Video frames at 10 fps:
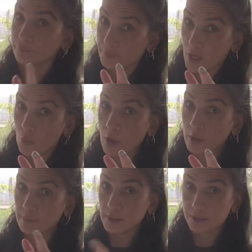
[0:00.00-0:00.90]
they
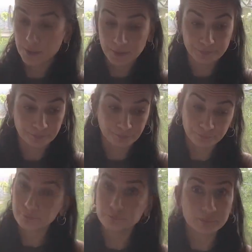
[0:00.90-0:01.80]
wannabes,
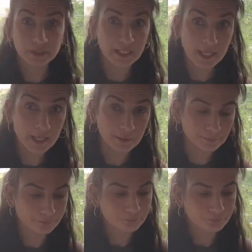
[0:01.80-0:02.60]
but they ain't.